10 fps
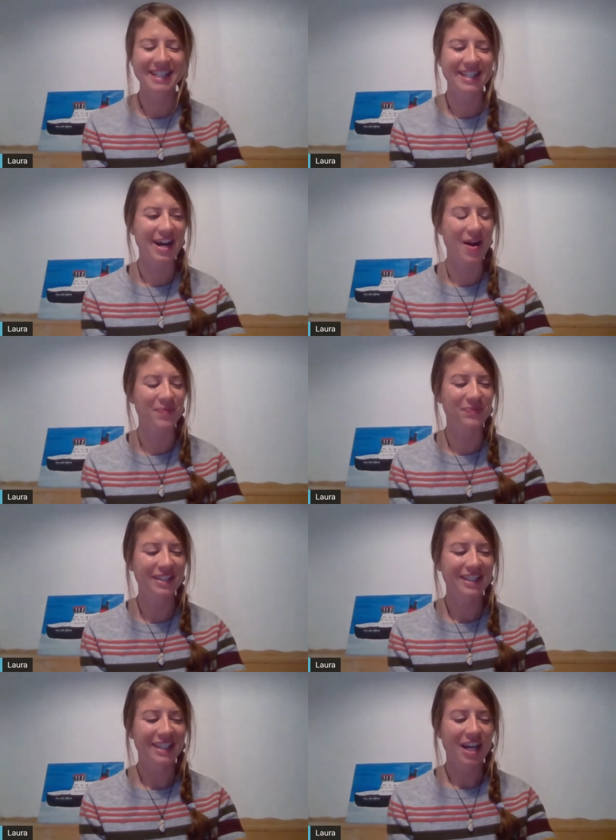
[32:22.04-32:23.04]
easy. Um,
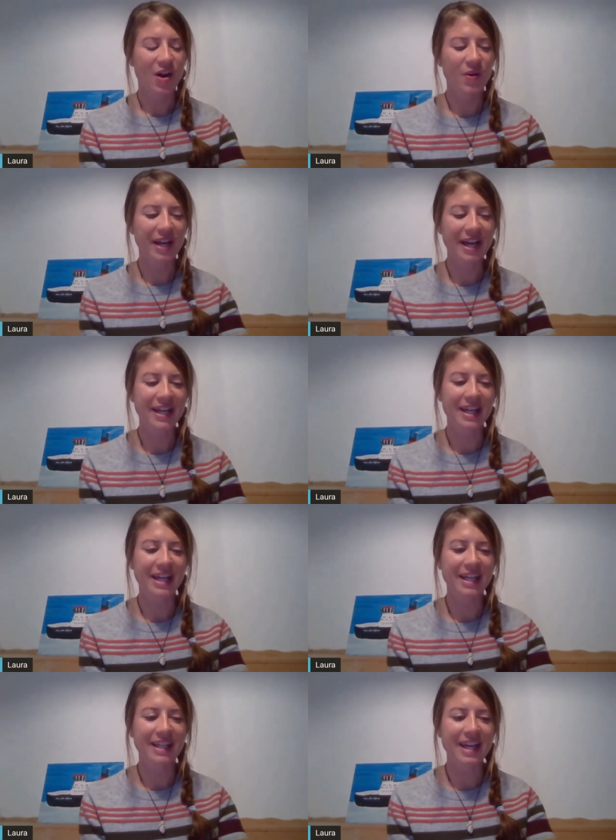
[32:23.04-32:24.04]
okay,
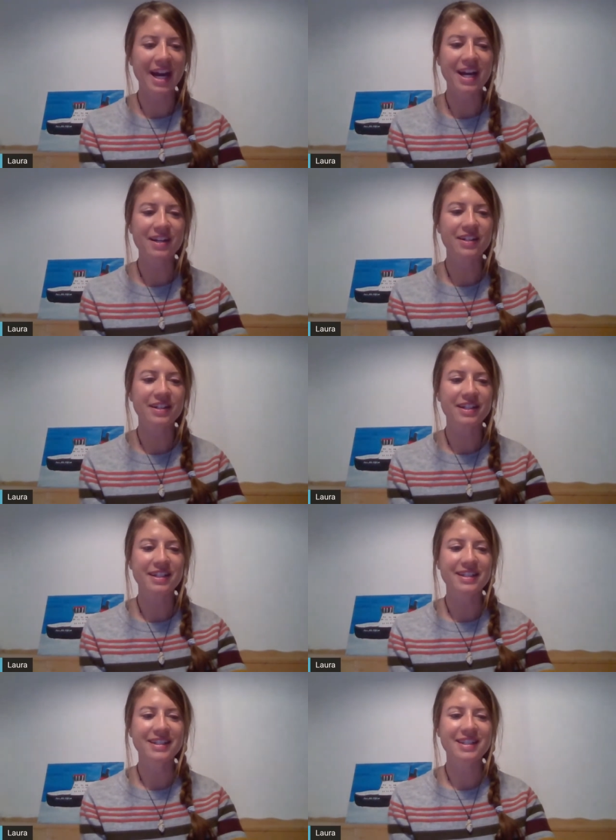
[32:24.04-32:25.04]
yeah,
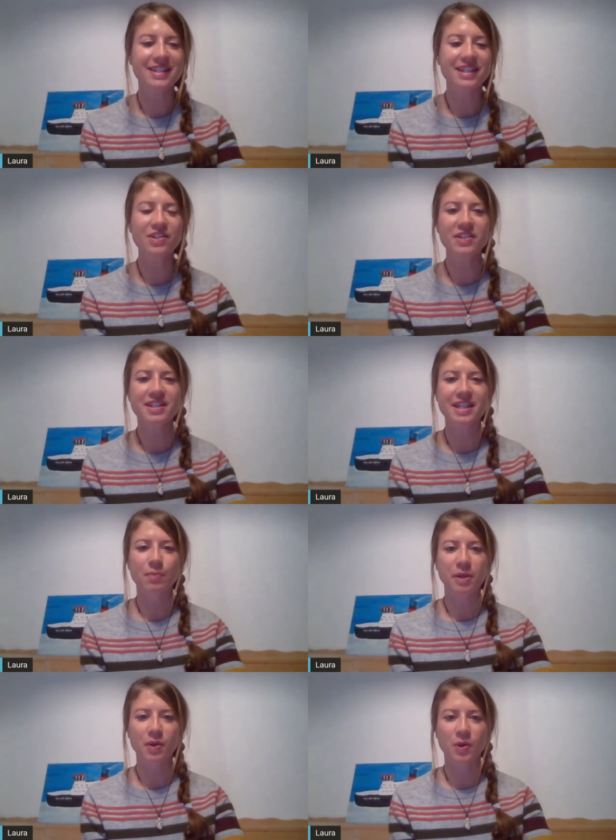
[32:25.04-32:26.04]
uh, it's interesting
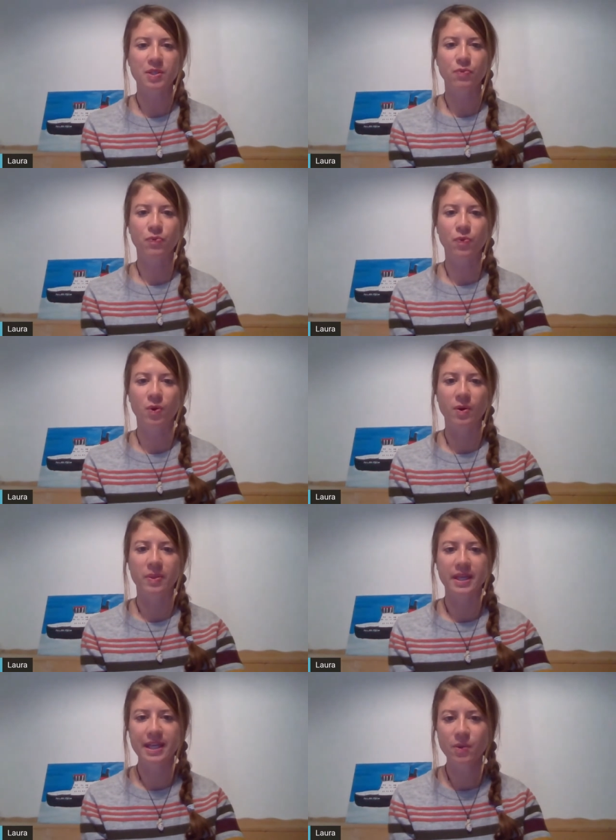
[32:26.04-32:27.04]
because for
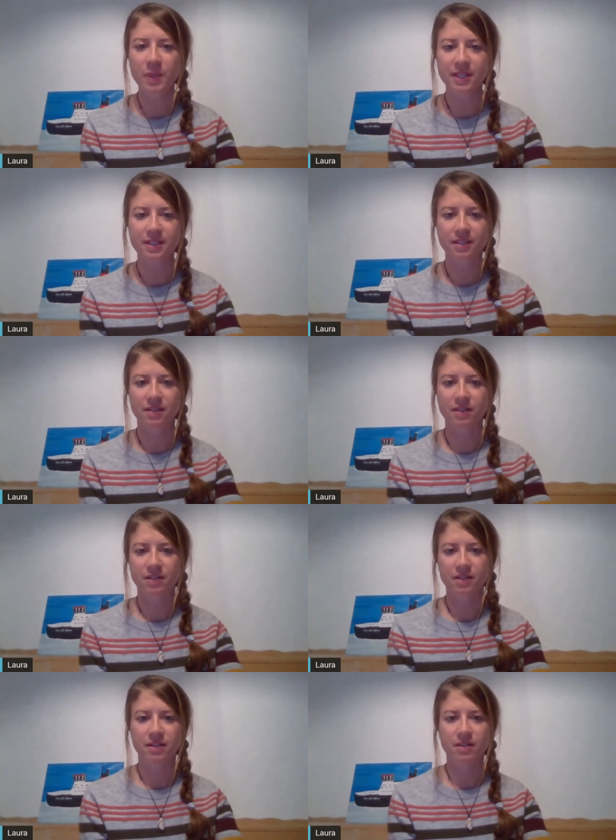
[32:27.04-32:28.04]
the Inuit
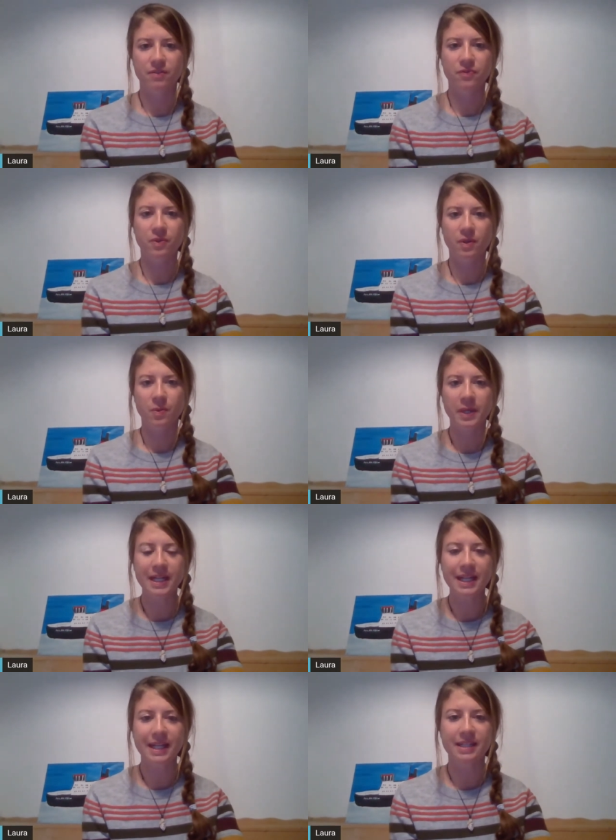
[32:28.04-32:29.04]
uh, of
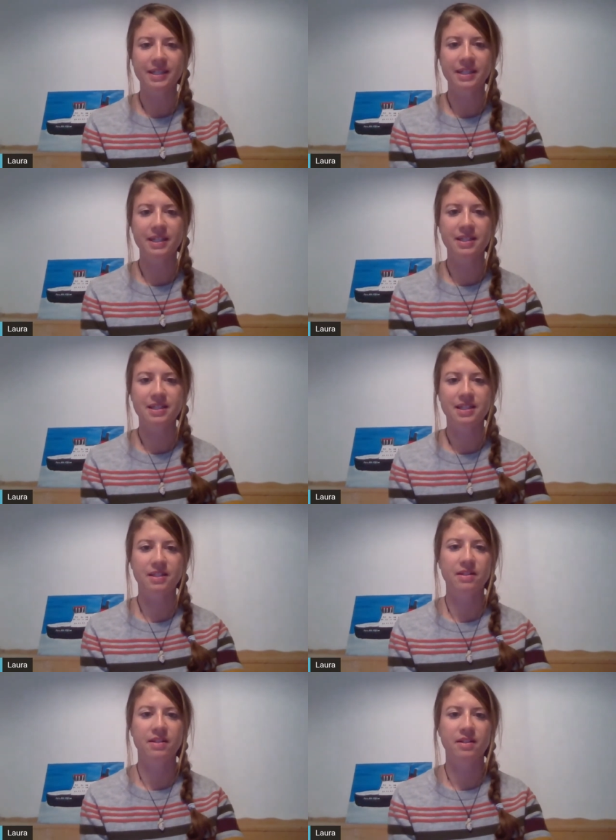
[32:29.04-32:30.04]
Greenland, it's
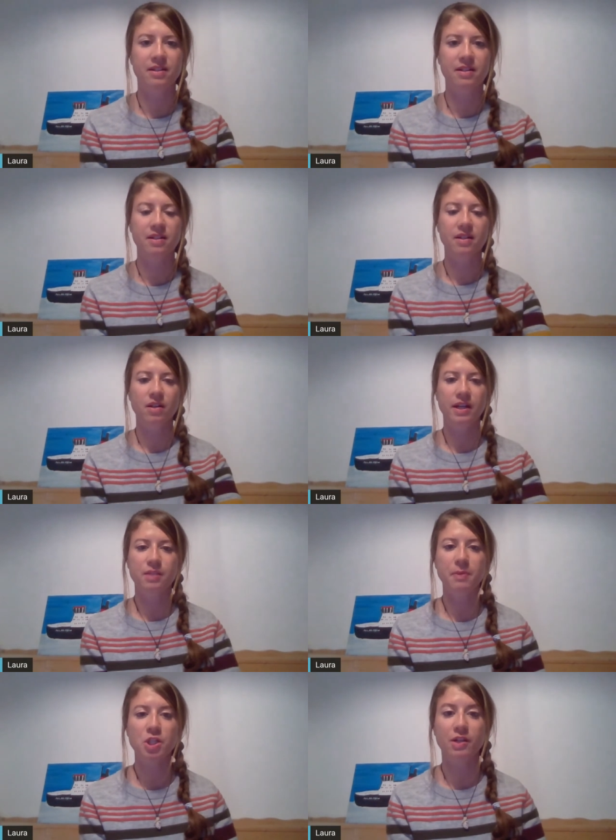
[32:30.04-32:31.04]
uh,
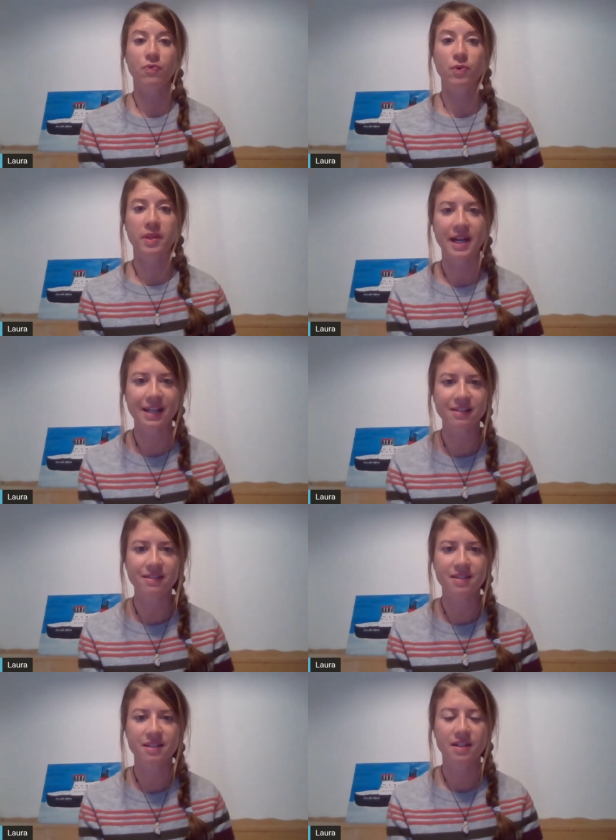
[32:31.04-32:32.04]
especially for the
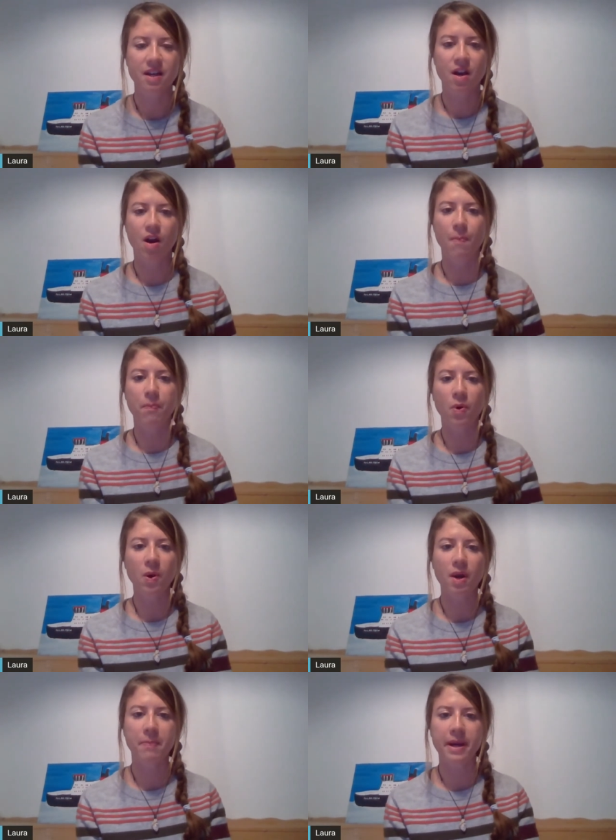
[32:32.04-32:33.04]
hunters or
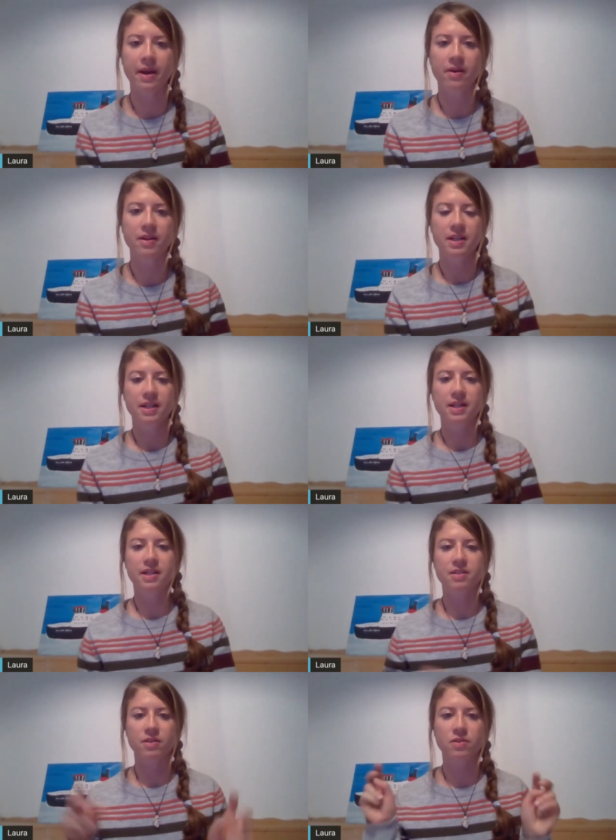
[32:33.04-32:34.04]
polar bear,
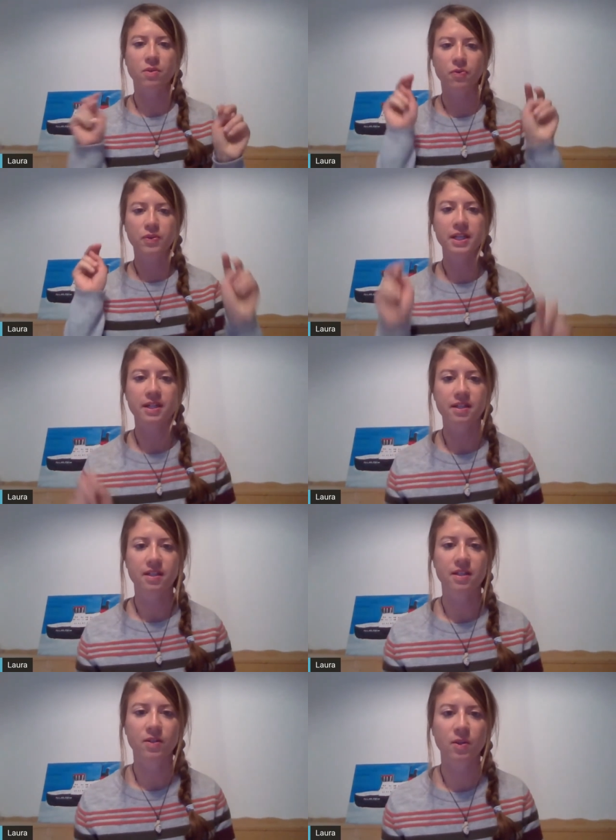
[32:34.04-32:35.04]
is a trophy.
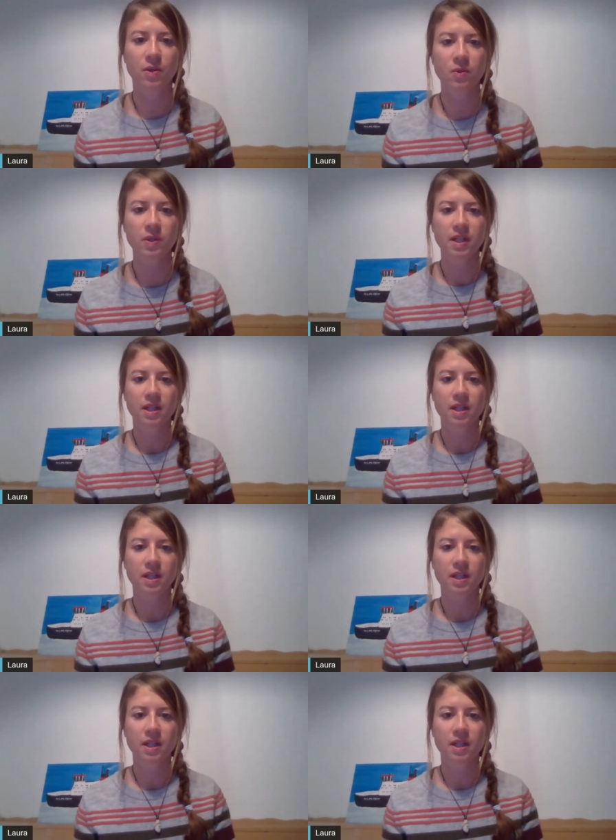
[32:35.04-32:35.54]
You know,